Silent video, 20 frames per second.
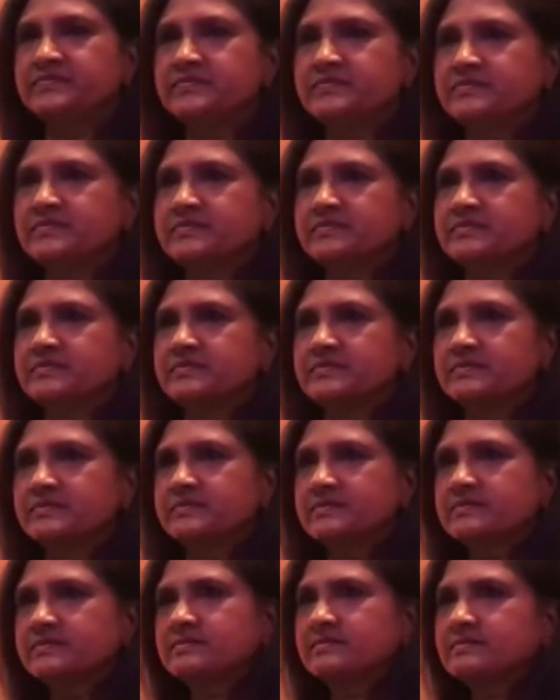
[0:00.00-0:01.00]

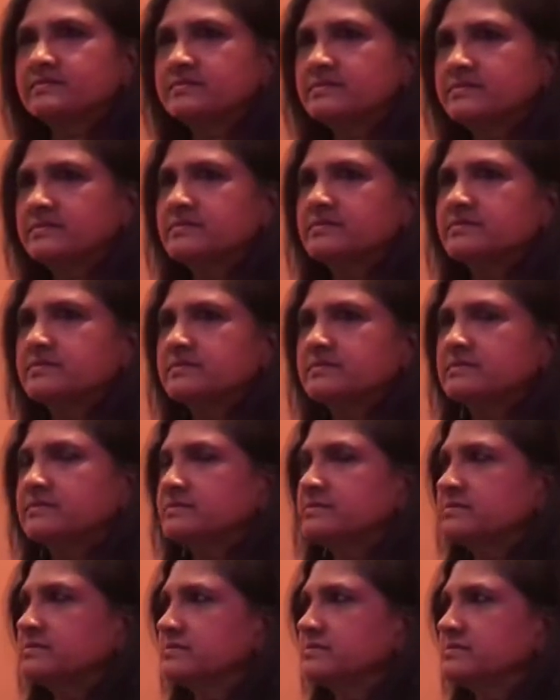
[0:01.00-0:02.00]

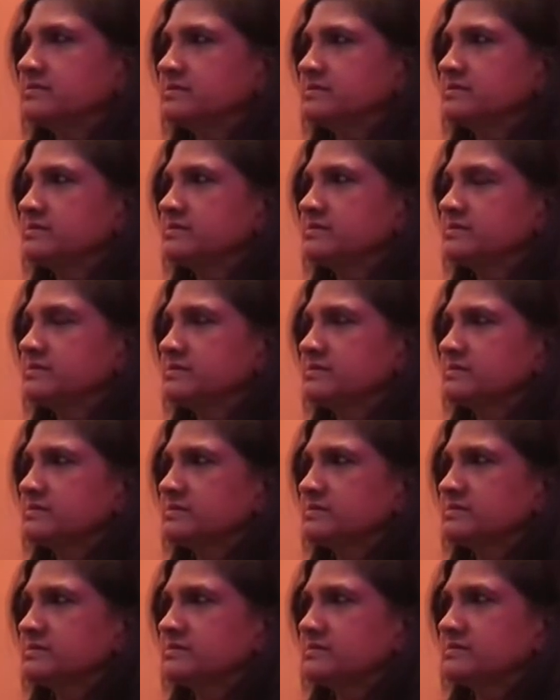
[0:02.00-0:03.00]

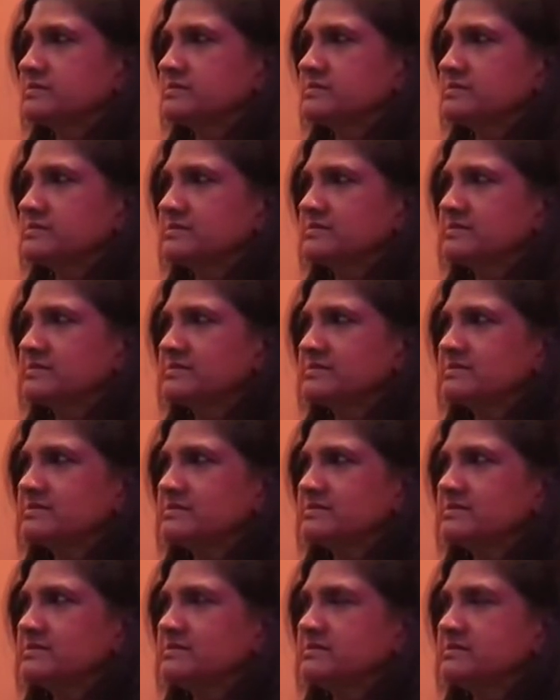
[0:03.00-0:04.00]

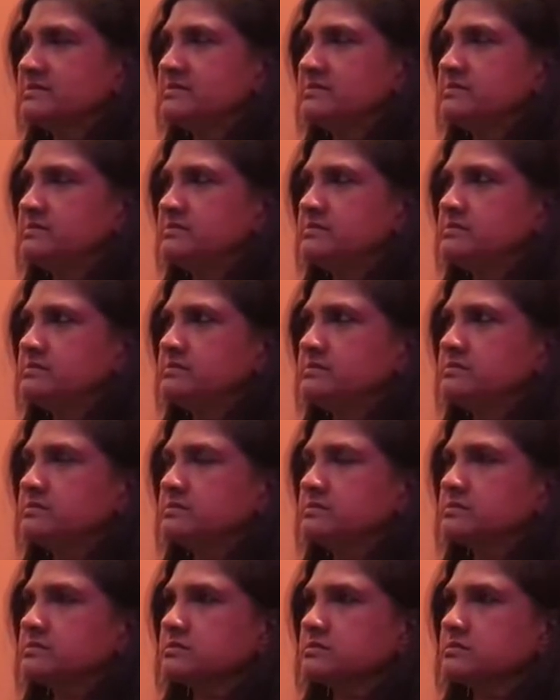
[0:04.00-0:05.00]

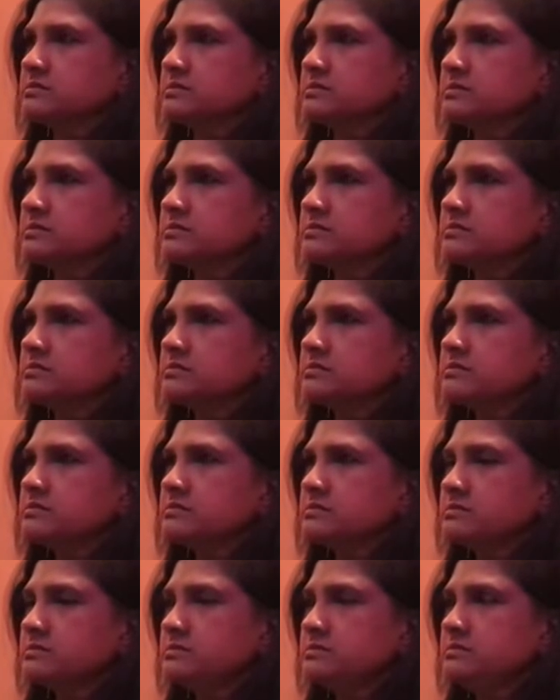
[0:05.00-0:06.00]

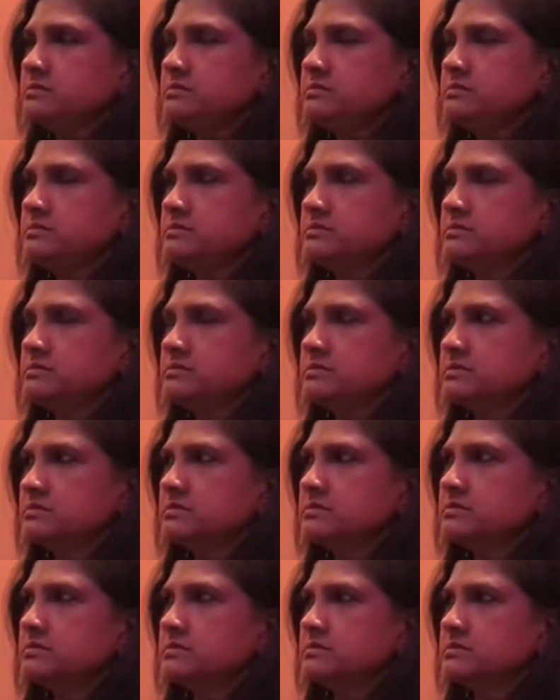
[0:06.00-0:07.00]

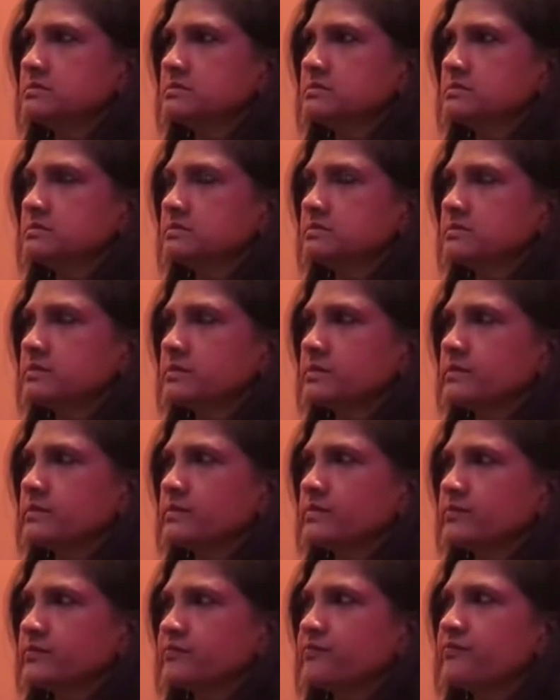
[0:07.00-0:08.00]
The person shown says nothing.